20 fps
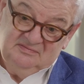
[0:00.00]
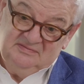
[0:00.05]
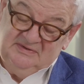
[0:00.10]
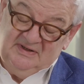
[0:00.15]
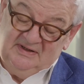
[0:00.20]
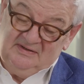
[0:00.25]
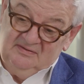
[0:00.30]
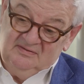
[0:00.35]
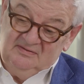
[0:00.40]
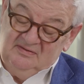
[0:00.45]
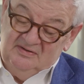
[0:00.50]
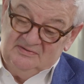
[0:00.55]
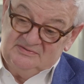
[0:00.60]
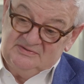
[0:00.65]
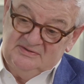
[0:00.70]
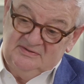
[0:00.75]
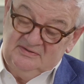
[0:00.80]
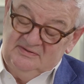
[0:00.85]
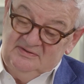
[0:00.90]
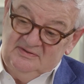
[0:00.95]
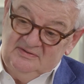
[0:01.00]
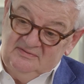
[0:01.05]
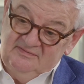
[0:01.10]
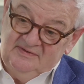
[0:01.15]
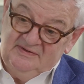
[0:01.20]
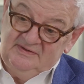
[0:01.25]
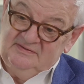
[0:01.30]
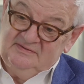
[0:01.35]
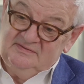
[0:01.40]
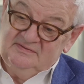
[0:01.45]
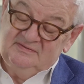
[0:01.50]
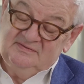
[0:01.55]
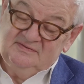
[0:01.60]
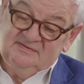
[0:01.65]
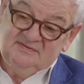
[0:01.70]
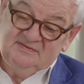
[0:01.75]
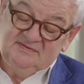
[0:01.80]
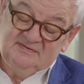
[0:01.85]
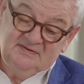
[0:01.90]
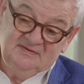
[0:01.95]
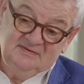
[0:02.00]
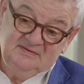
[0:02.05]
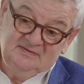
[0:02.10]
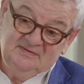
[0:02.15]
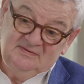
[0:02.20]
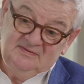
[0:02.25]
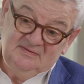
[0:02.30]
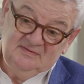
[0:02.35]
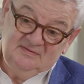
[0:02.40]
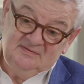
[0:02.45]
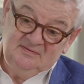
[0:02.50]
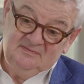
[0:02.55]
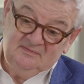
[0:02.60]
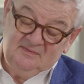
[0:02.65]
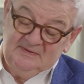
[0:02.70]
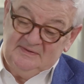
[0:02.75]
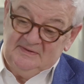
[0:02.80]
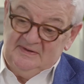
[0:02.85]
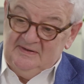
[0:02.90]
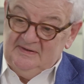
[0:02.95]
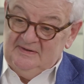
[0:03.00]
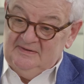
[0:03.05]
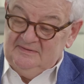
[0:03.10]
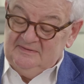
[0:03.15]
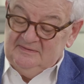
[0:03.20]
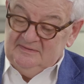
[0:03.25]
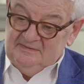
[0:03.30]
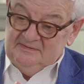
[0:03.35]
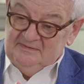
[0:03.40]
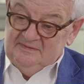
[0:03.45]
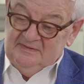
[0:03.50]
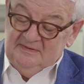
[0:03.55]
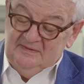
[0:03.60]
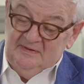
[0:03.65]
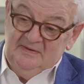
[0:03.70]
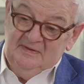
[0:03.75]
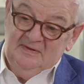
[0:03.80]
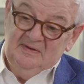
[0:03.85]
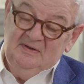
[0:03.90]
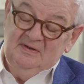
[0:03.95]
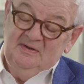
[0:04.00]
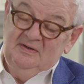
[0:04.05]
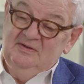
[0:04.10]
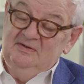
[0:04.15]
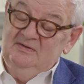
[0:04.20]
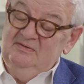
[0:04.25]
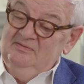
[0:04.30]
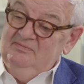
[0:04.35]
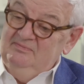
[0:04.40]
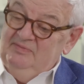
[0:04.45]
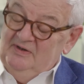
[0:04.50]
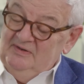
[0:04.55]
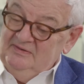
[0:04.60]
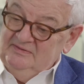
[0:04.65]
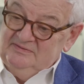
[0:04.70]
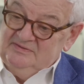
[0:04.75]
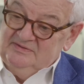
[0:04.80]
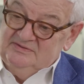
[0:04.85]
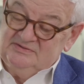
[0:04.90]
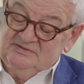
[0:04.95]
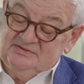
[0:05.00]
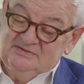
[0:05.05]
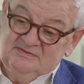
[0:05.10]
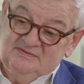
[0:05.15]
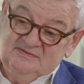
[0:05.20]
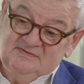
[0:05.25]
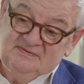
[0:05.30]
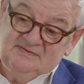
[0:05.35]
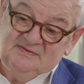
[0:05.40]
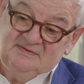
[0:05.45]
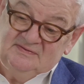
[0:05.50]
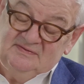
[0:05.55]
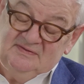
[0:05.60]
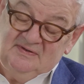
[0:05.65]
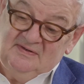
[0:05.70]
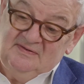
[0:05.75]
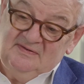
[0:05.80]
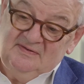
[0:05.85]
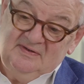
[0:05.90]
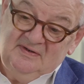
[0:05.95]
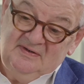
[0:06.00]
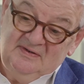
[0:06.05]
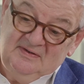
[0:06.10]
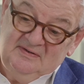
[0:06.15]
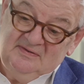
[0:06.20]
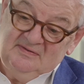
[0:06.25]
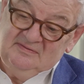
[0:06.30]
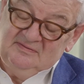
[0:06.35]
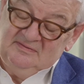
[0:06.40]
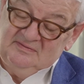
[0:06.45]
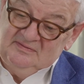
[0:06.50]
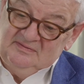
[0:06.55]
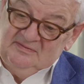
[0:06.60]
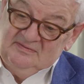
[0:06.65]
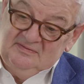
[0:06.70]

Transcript: technological innovators on the one hand, and politicians on the other hand,